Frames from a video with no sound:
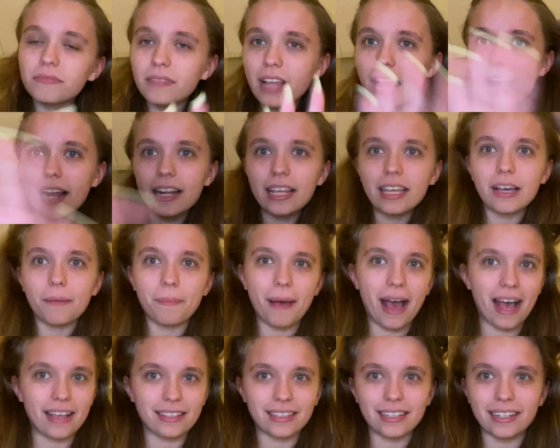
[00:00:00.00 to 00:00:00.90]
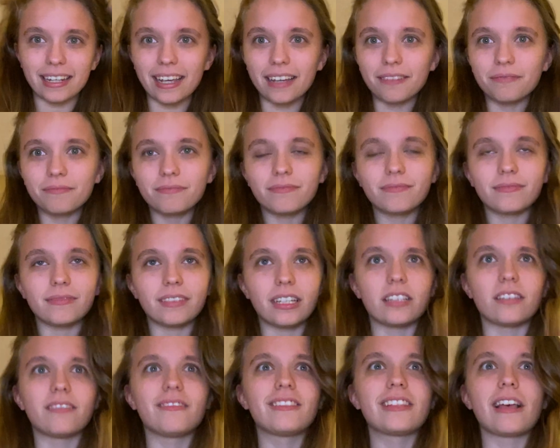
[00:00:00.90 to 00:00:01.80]
any capacity,
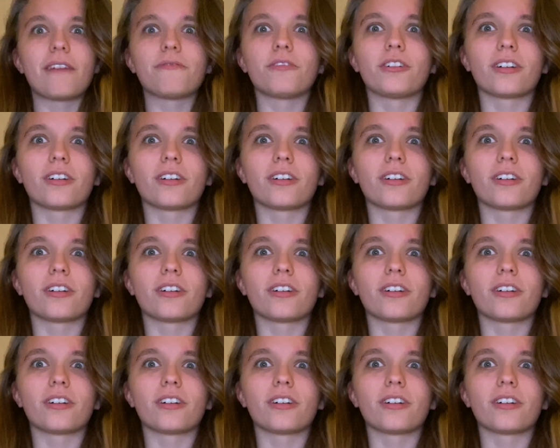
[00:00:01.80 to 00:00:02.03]
in several